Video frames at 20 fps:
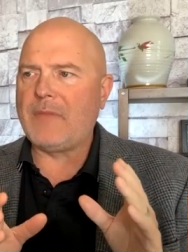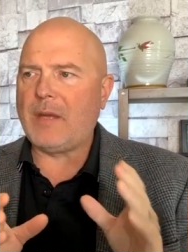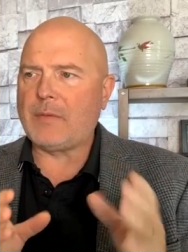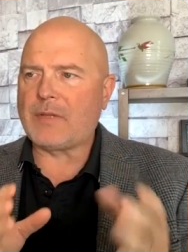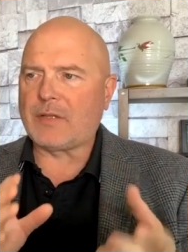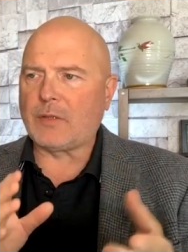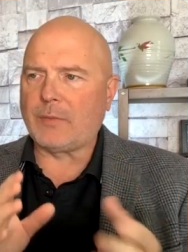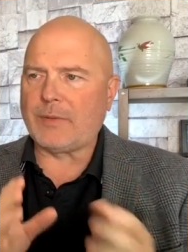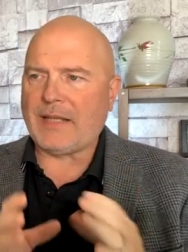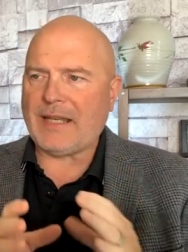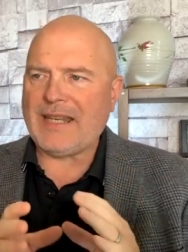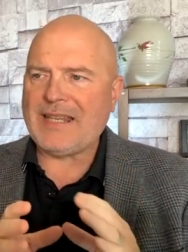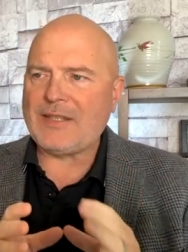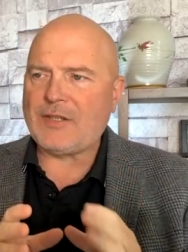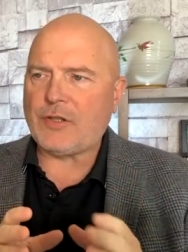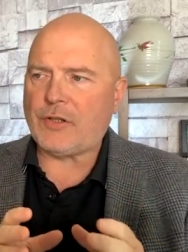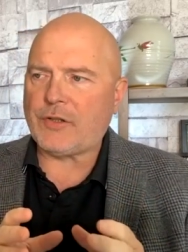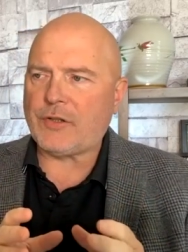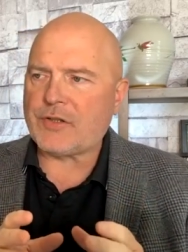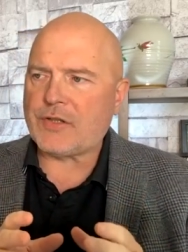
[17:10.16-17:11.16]
maybe it's a little bit
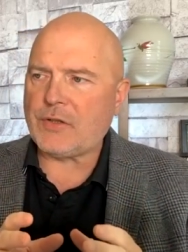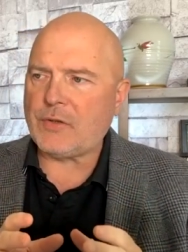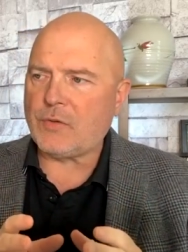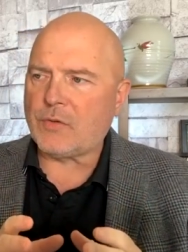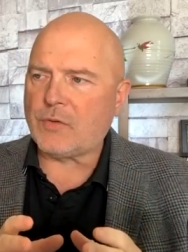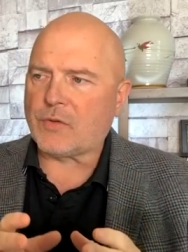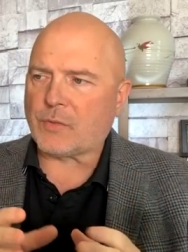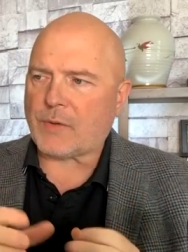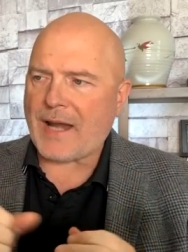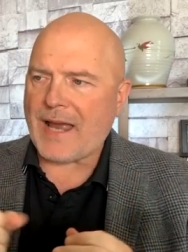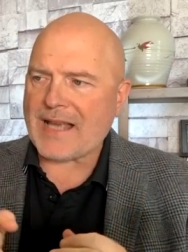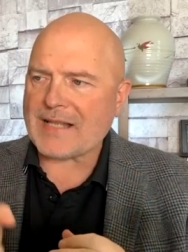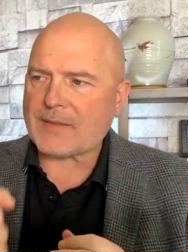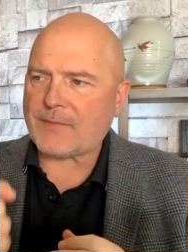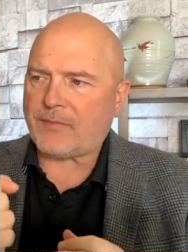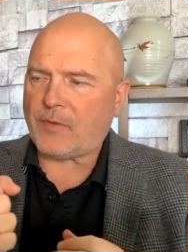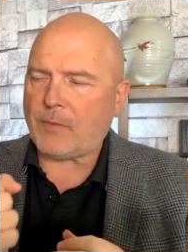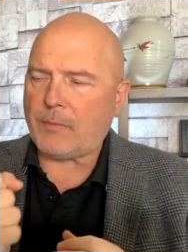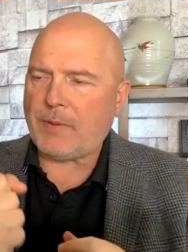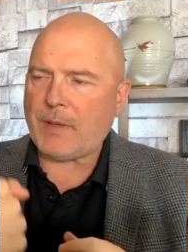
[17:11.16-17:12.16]
easier to
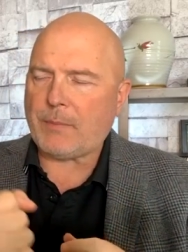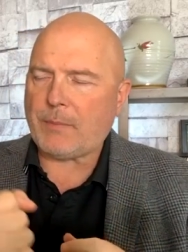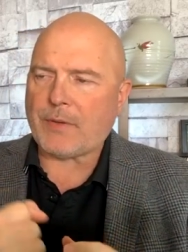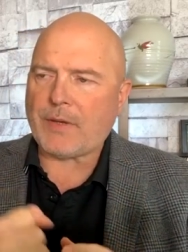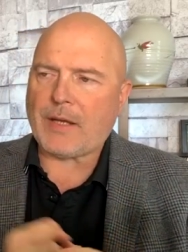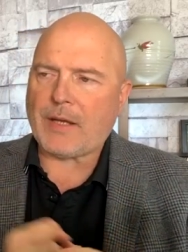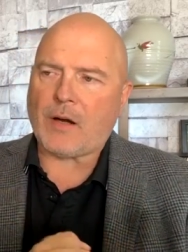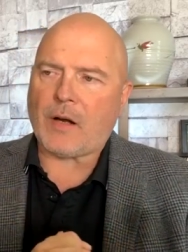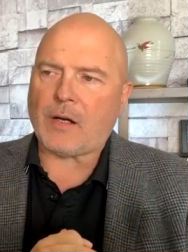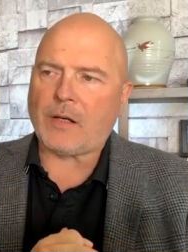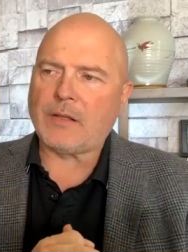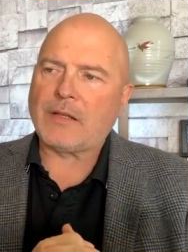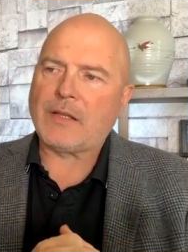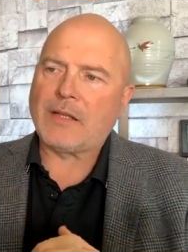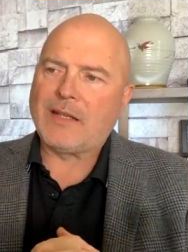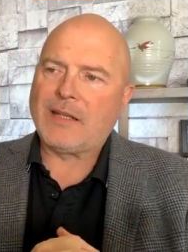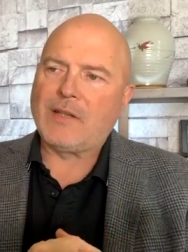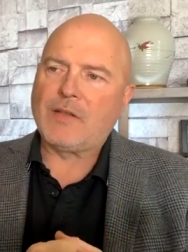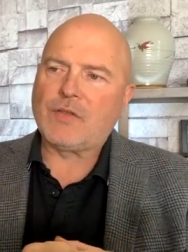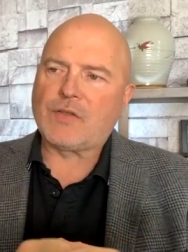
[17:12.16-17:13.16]
grasp for people that aren't
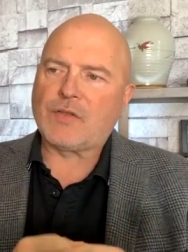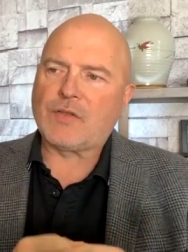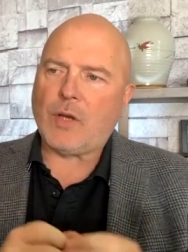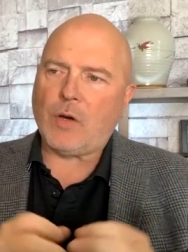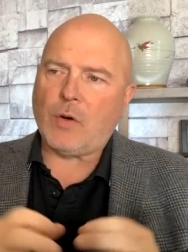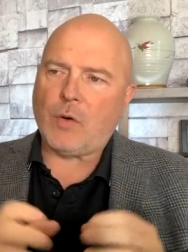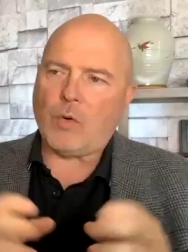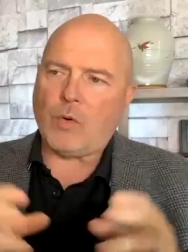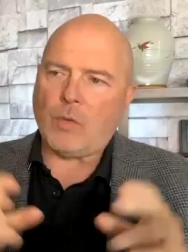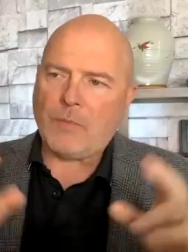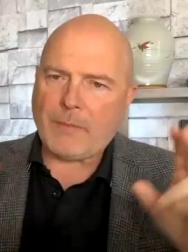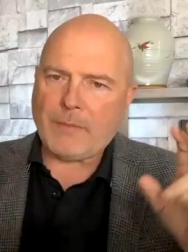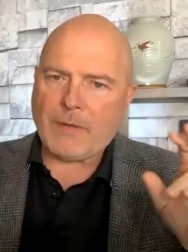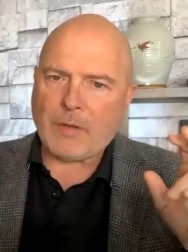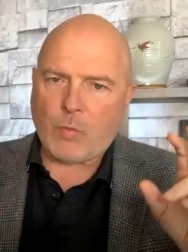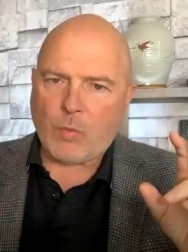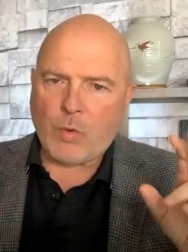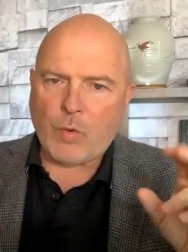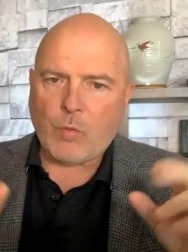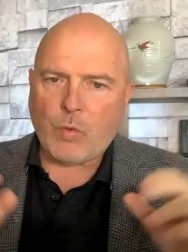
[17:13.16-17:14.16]
so maybe
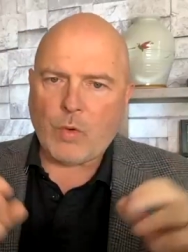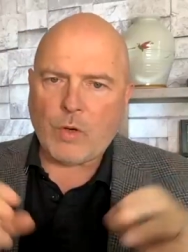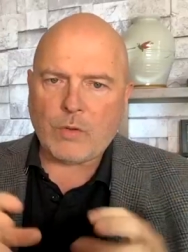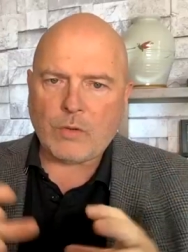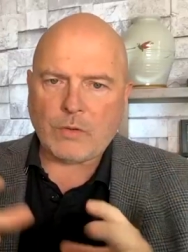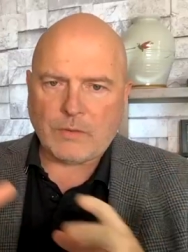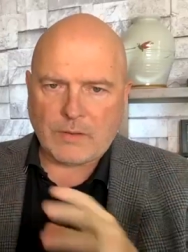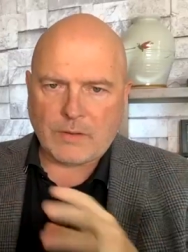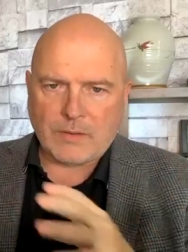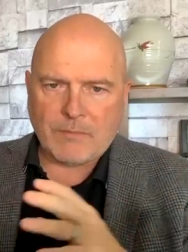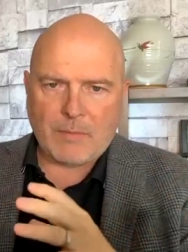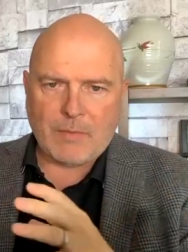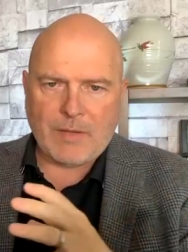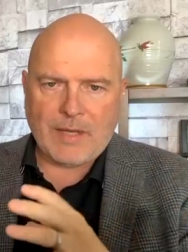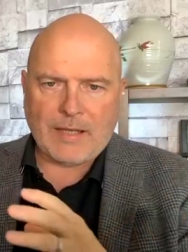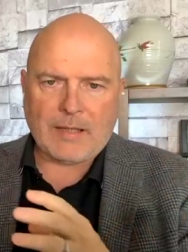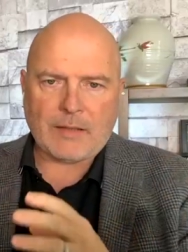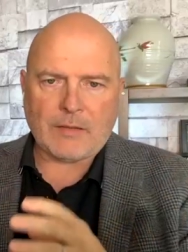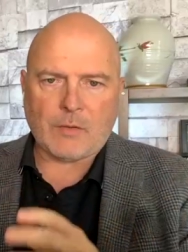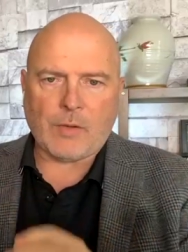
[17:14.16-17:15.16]
woo woo maybe
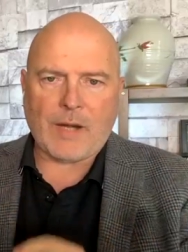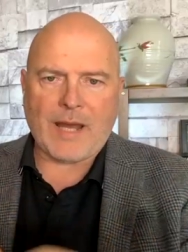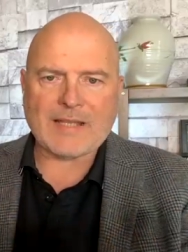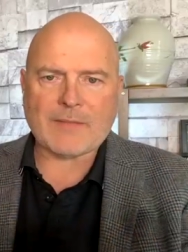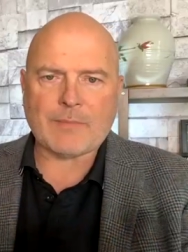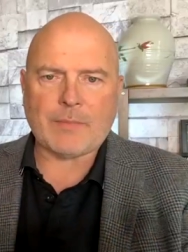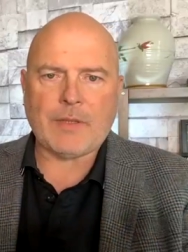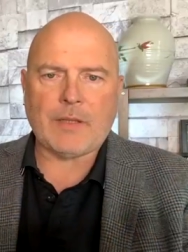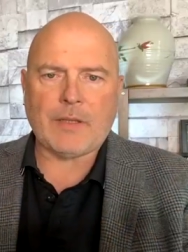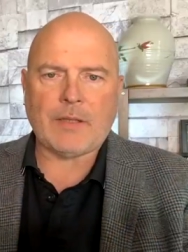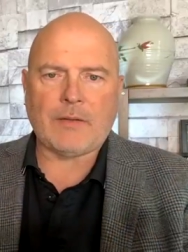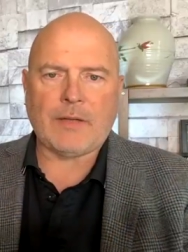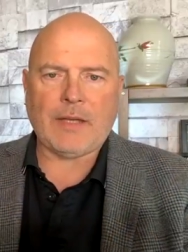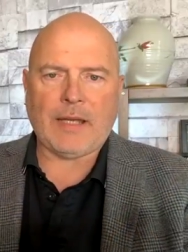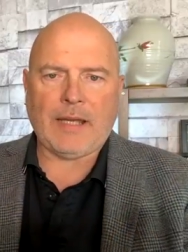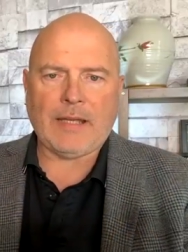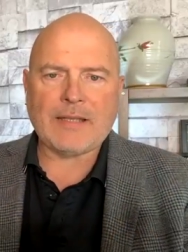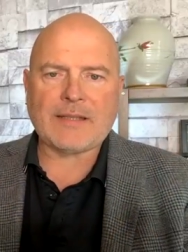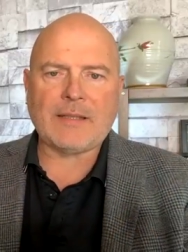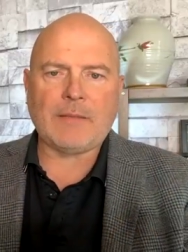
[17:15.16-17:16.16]
they can grasp the the
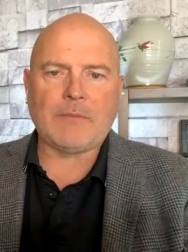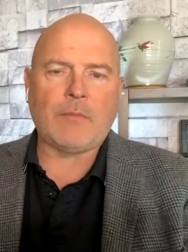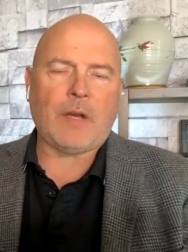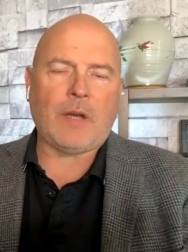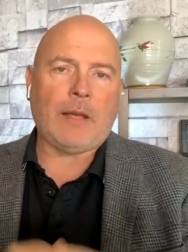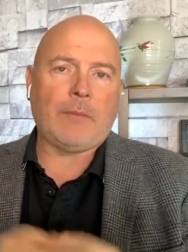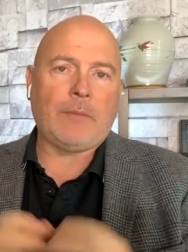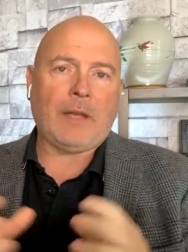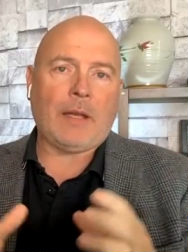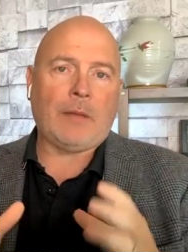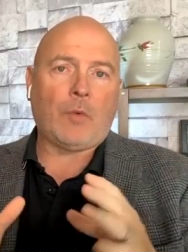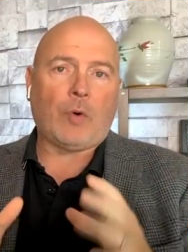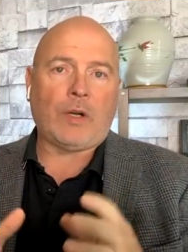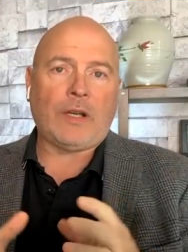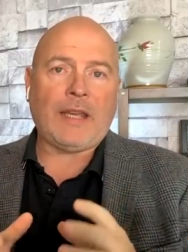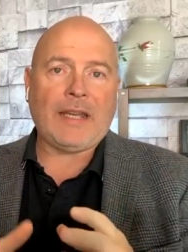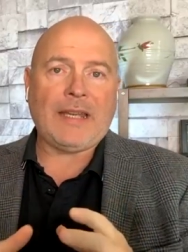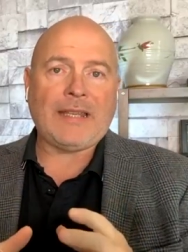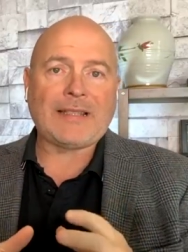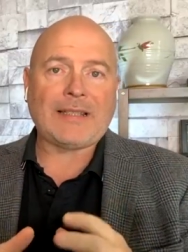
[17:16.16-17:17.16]
instant and um, more
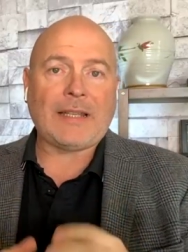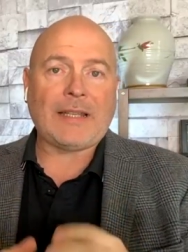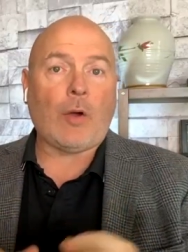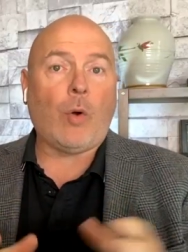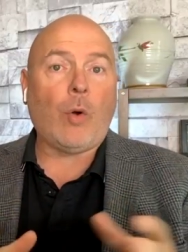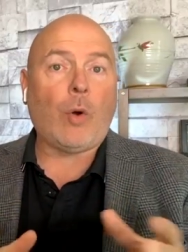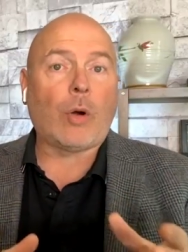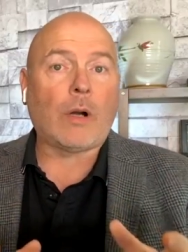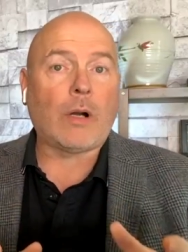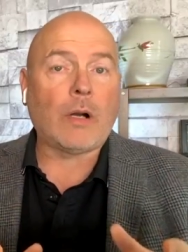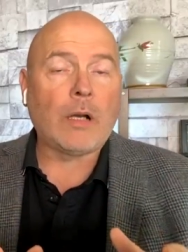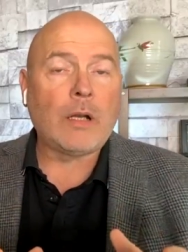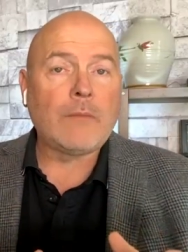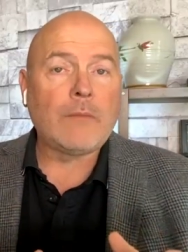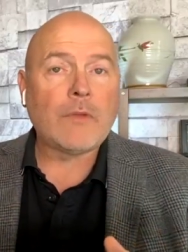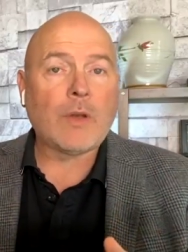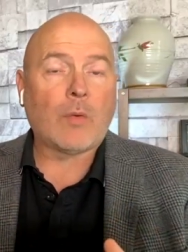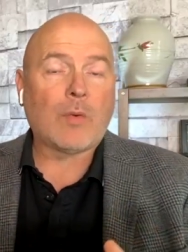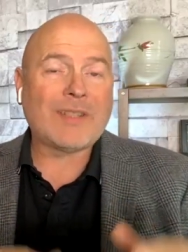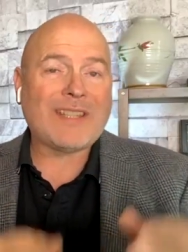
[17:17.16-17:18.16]
easily or
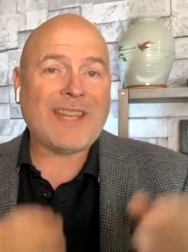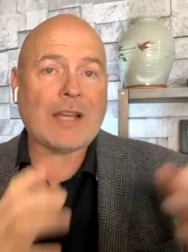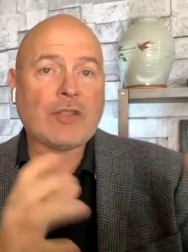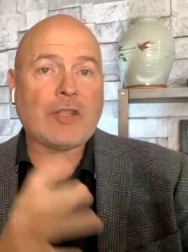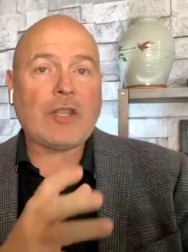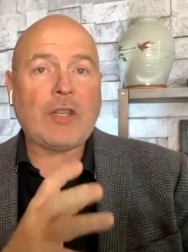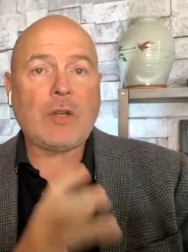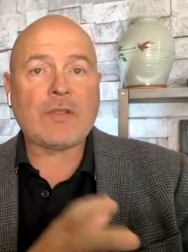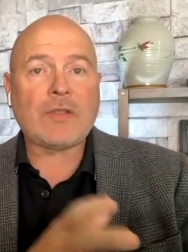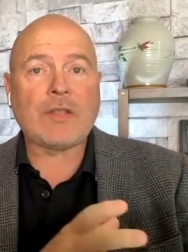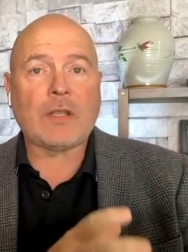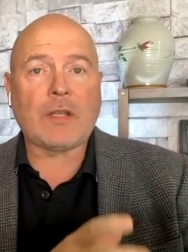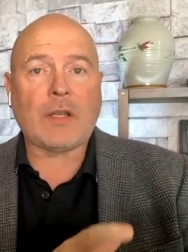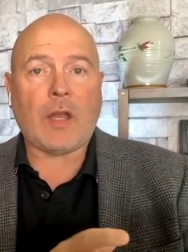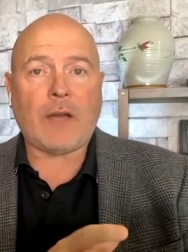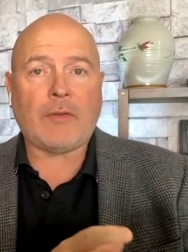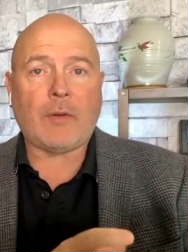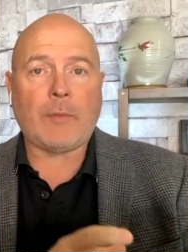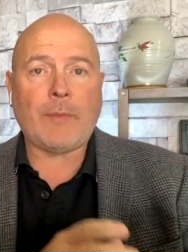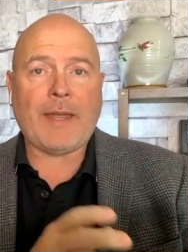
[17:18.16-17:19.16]
was he actually using the
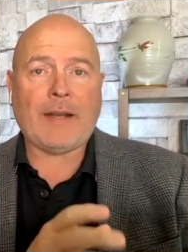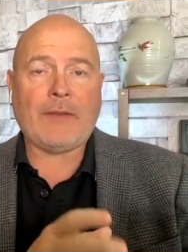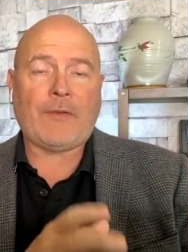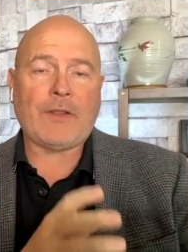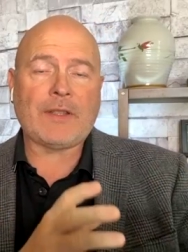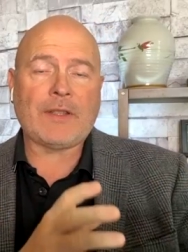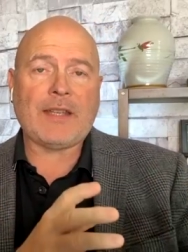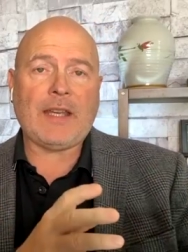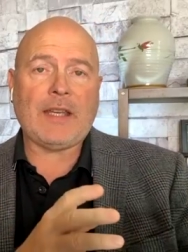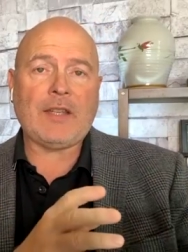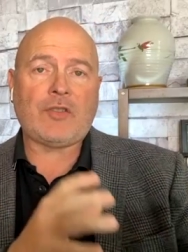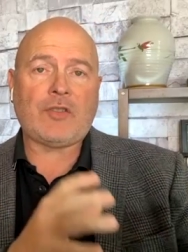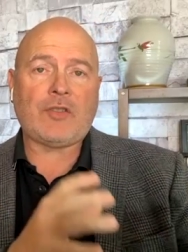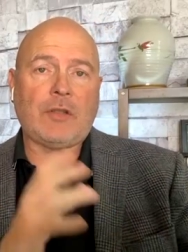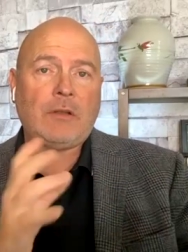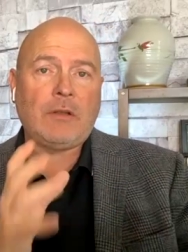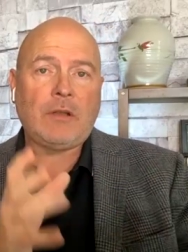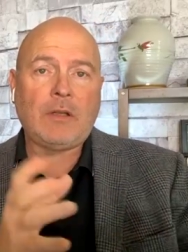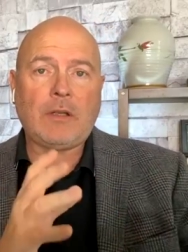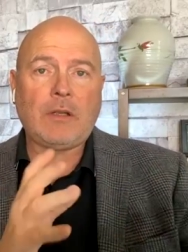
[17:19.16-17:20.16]
law of
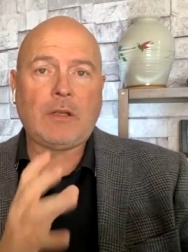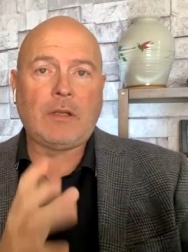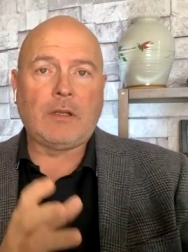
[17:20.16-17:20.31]
manifestation,